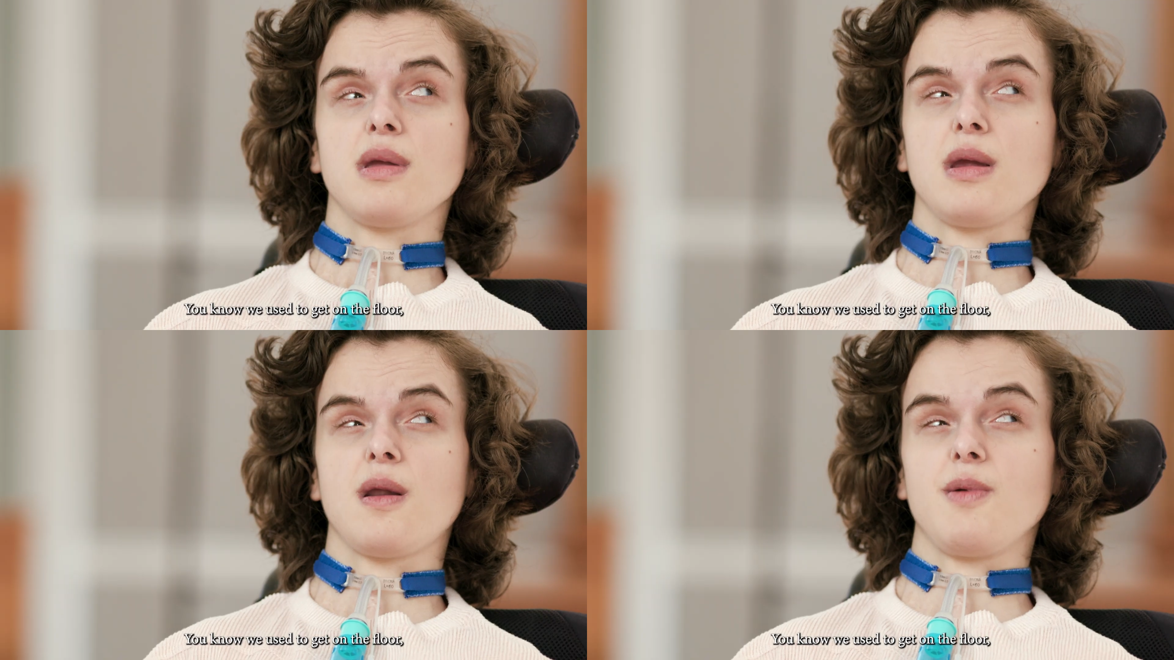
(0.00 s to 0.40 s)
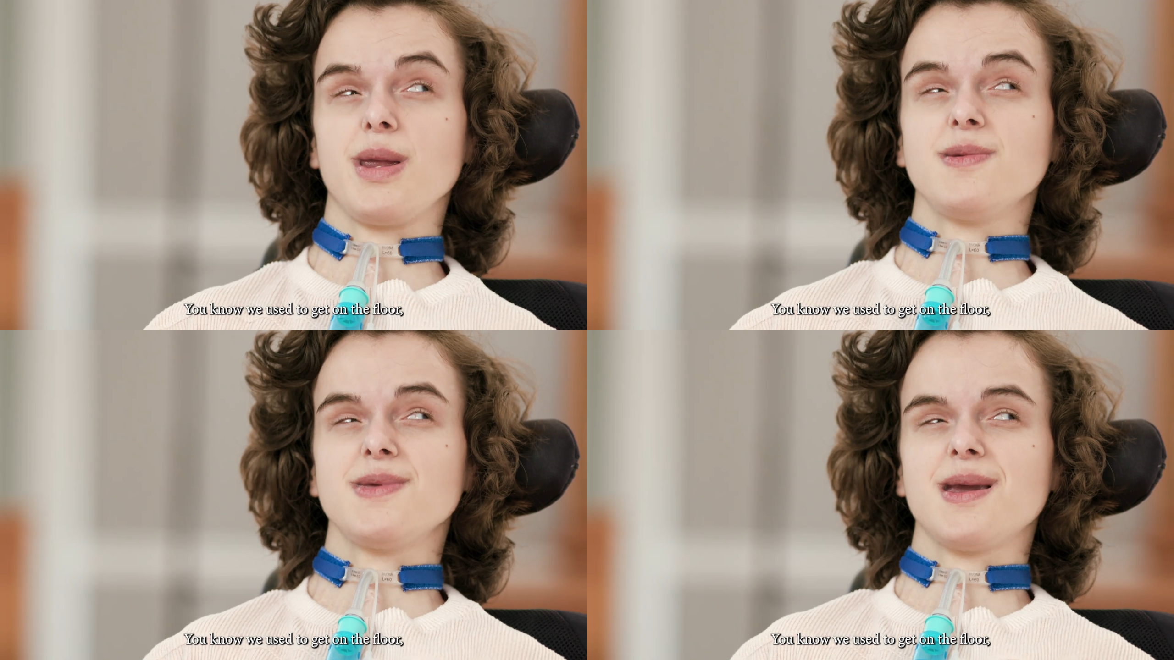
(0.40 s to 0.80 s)
You know, we
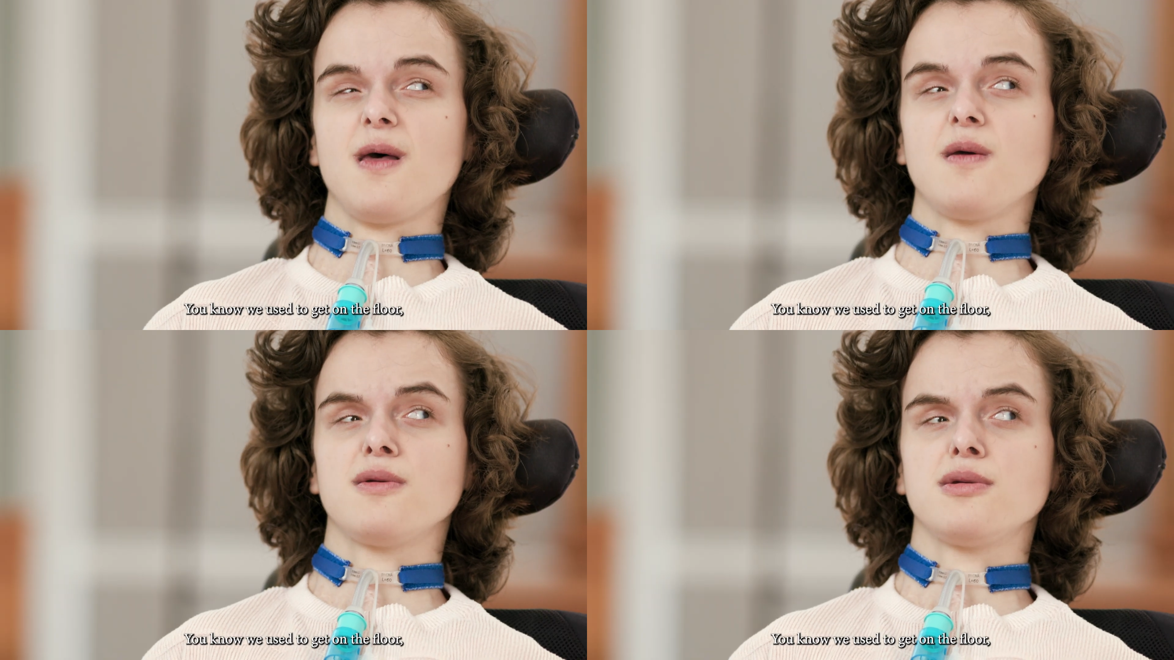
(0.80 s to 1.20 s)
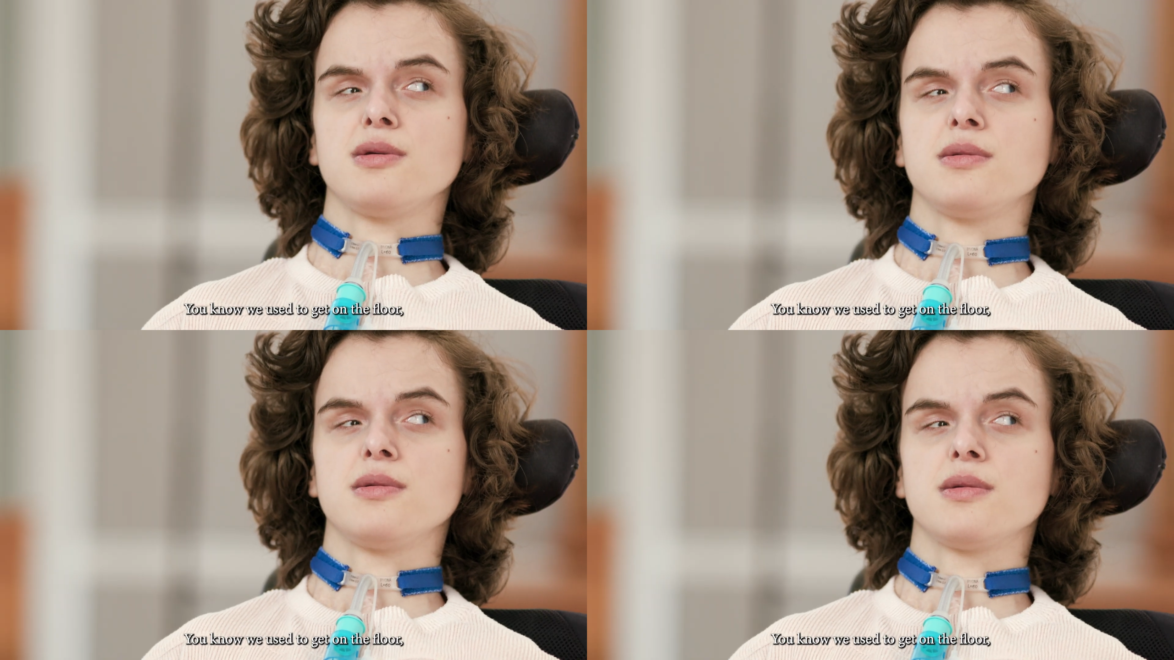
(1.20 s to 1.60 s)
used to
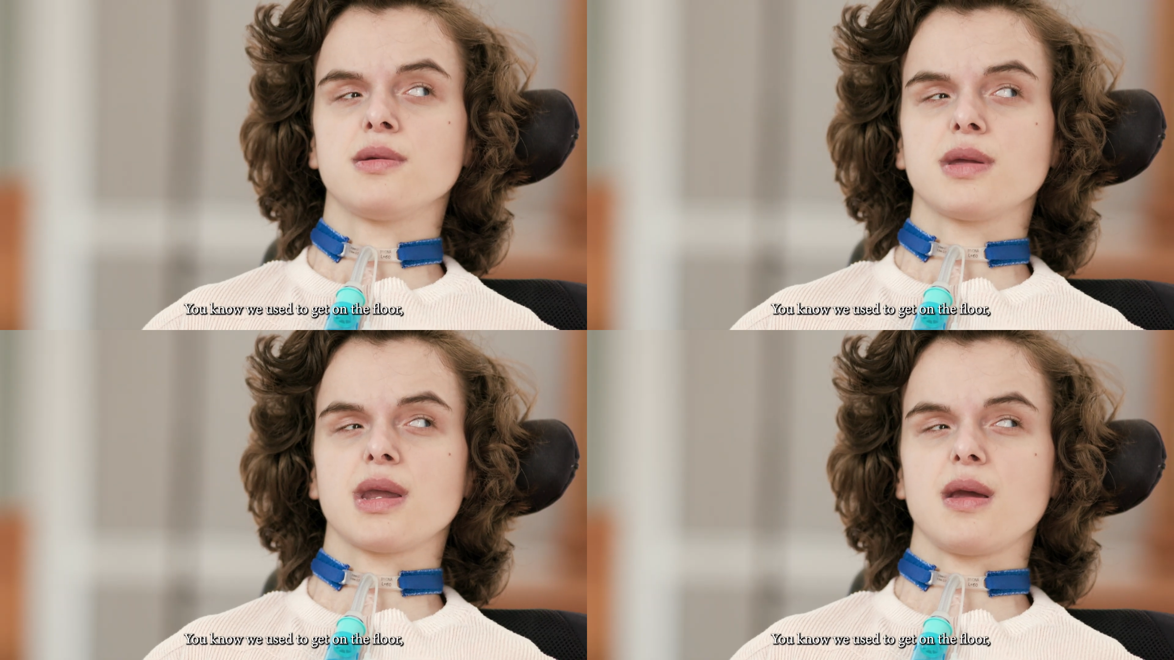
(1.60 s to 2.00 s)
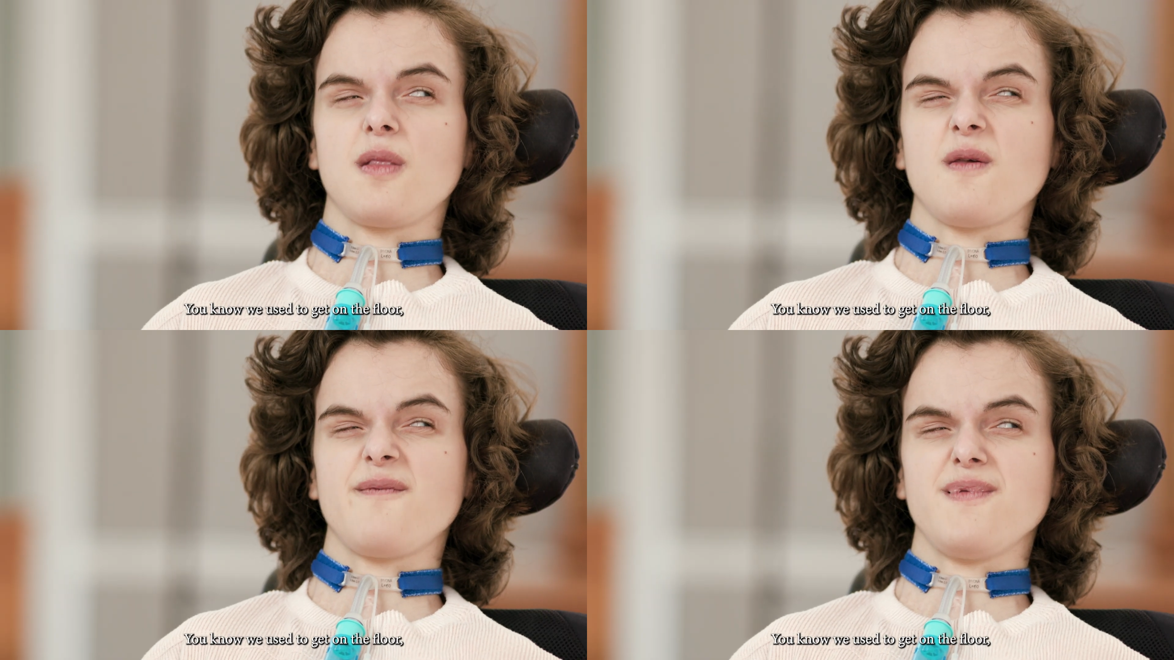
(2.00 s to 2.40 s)
get
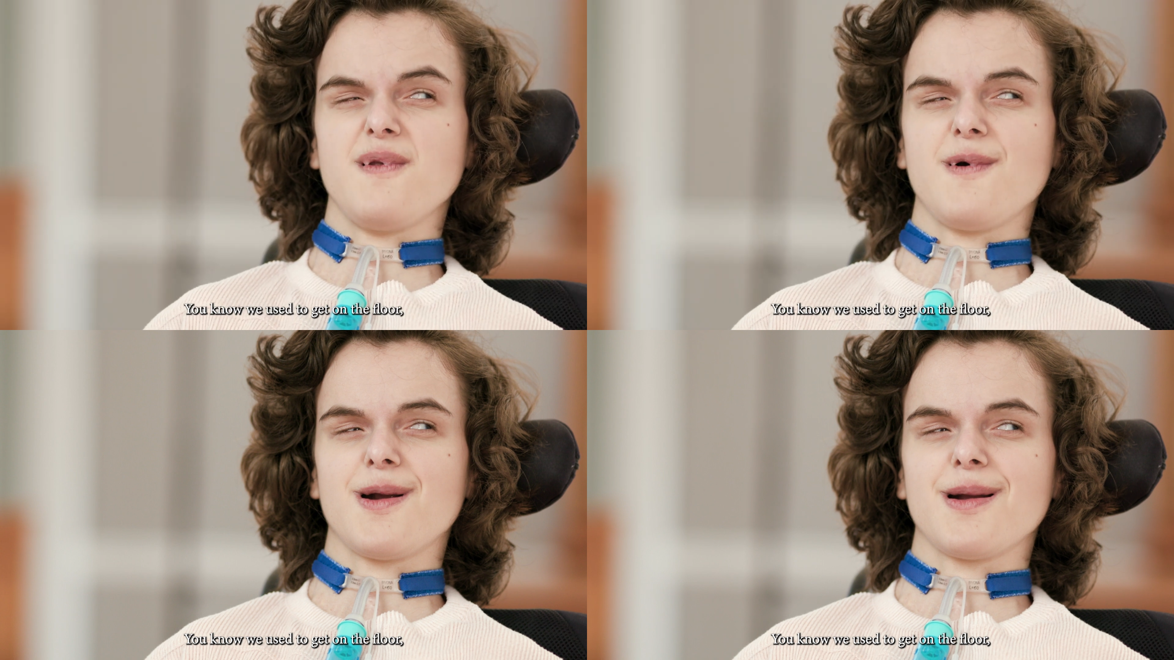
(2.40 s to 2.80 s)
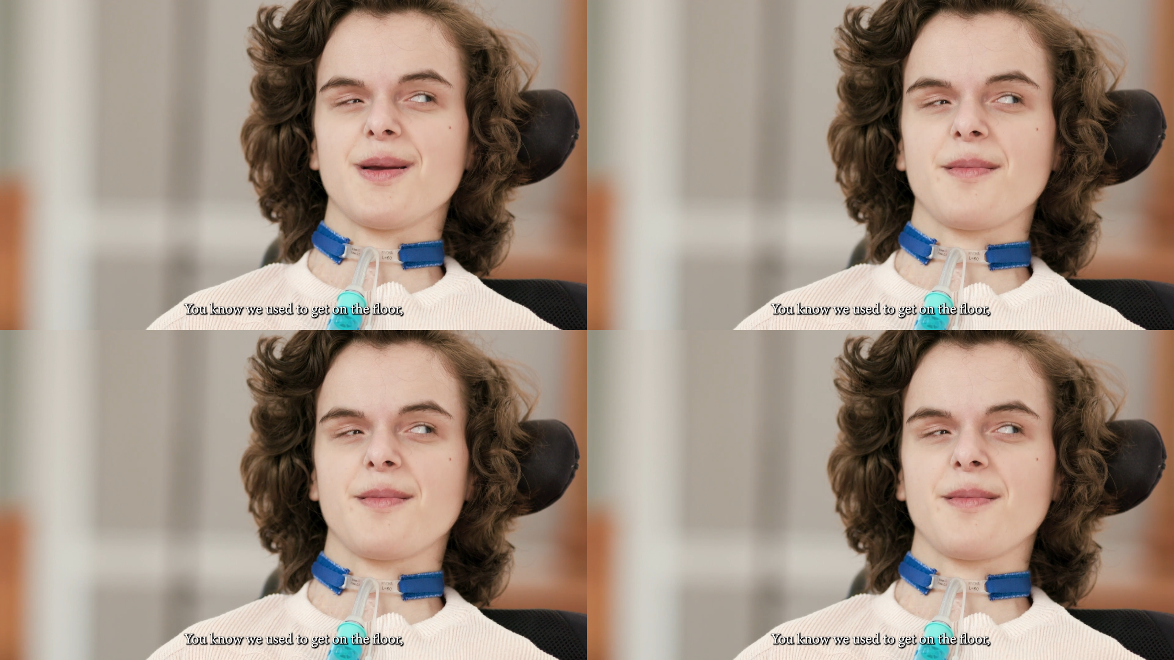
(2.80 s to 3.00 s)
on the floor.